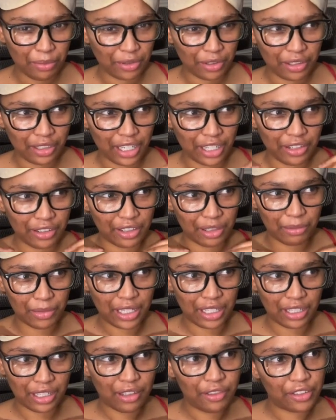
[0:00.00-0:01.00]
but don't do
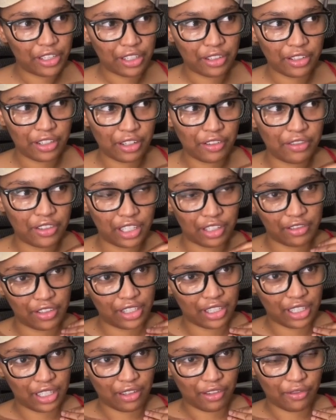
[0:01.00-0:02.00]
it in a
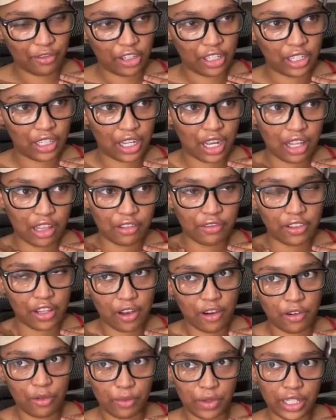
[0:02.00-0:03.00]
in a in a
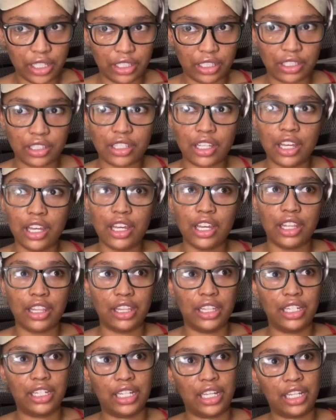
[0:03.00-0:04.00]
slutty type of
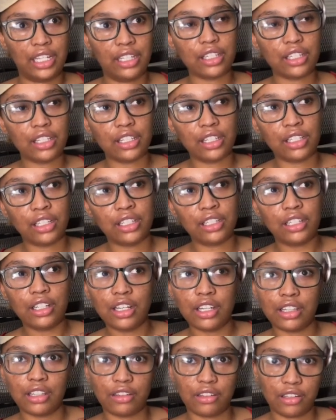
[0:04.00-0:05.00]
way. you know what
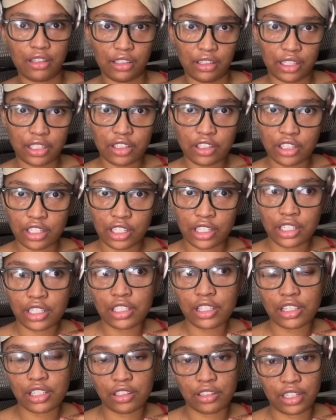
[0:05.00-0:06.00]
I'm saying? Just
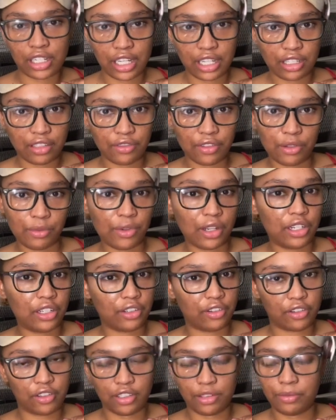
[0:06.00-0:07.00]
just be you.
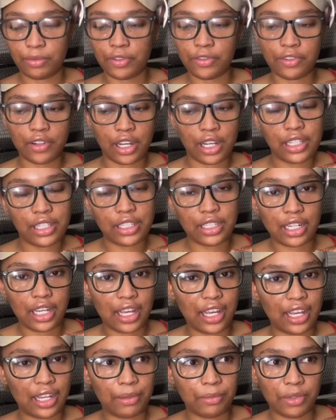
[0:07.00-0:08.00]
You know, wear
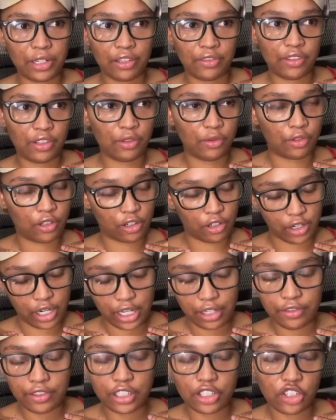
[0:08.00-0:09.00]
something nice, make
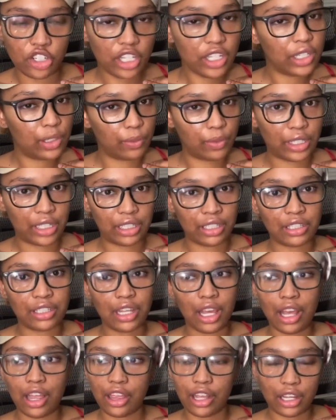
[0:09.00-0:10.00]
sure you always look
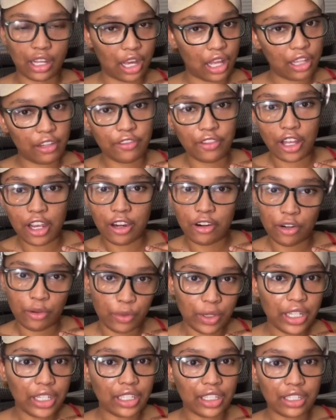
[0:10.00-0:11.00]
nice and just be
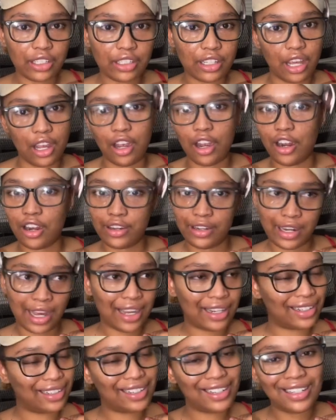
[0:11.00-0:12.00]
yourself. You
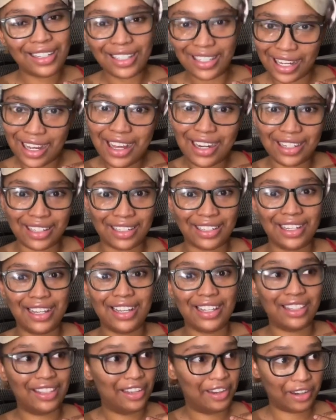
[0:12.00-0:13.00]
will run across
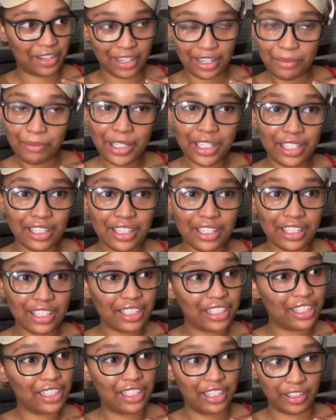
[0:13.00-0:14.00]
um, the best
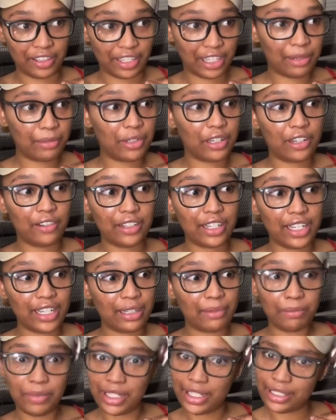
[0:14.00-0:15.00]
guy for you, but
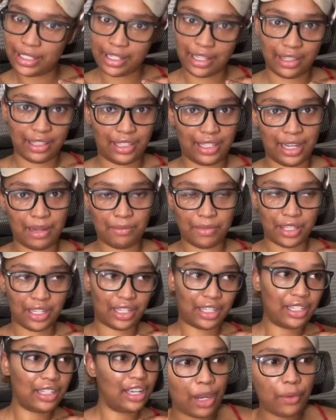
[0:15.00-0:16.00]
then when you meet him, you got
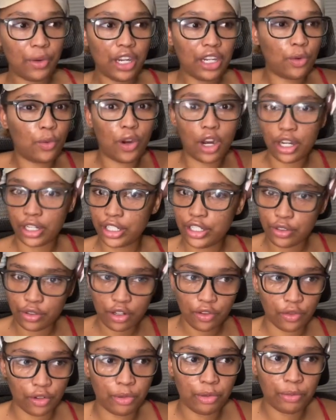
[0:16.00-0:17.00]
to make sure you give him a
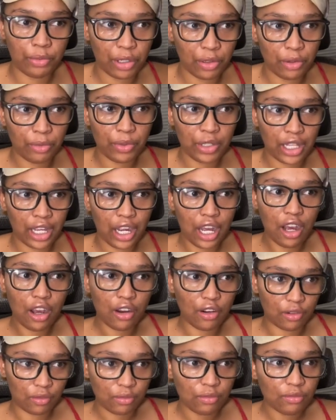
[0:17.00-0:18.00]
chance. Don't be like a lot of
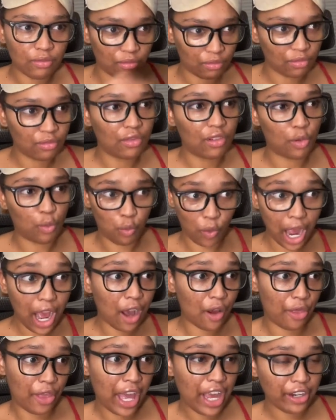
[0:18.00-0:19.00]
these women out there like,
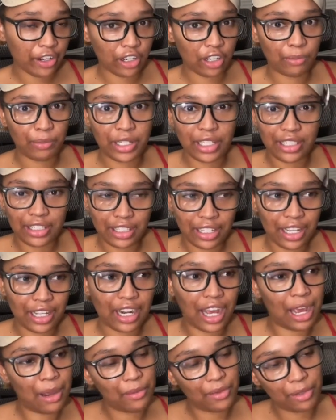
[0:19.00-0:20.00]
"Oh, you ain't good enough."
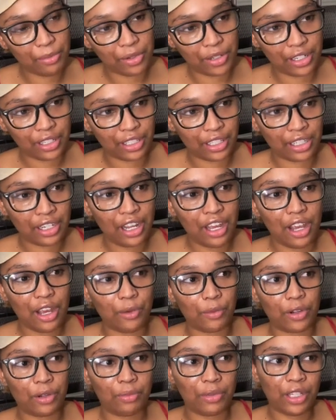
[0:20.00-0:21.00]
Oh, you ain't
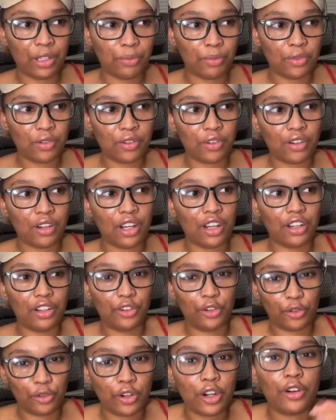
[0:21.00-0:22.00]
good enough. Oh, you
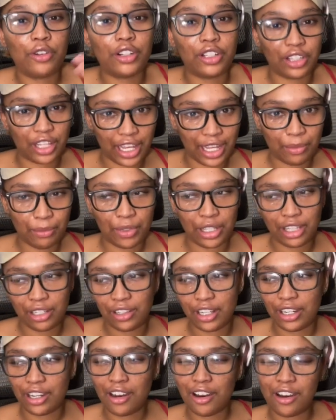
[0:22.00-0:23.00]
don't make that much money.
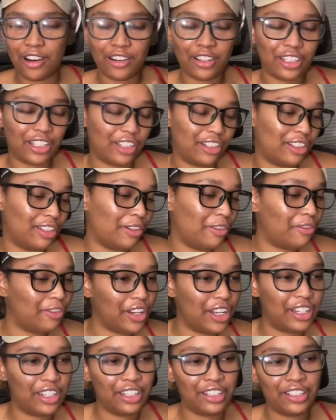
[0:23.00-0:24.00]
Oh, you're not tall enough.
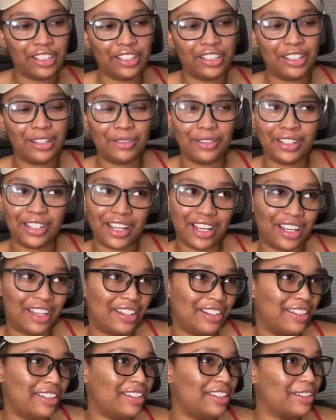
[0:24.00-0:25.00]
All these
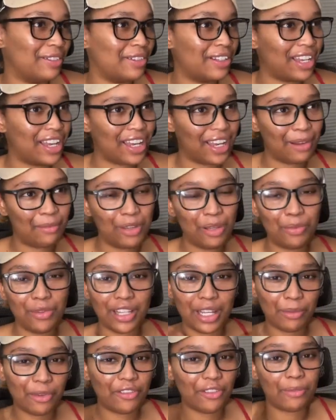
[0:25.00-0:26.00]
things that really
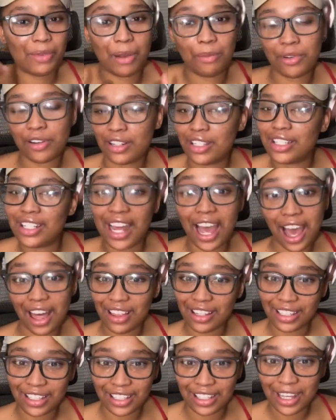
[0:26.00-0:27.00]
don't matter in the
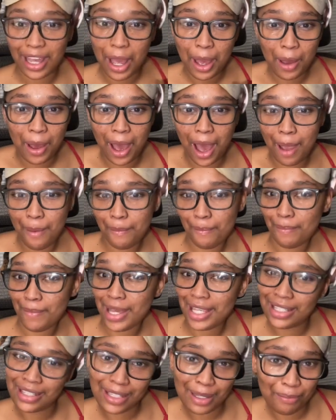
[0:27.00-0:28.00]
end. You think
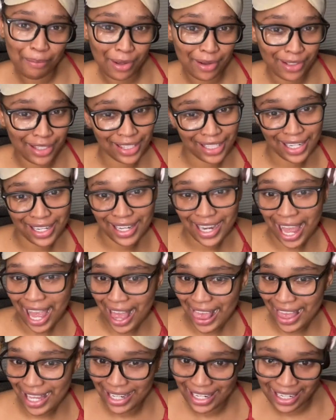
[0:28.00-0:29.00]
a lot of those women that
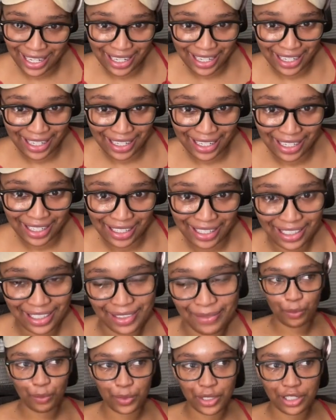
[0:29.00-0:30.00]
are 100 years old or
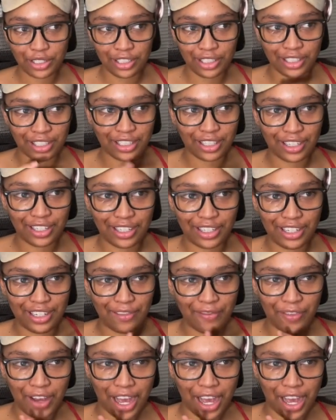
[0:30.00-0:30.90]
90 years old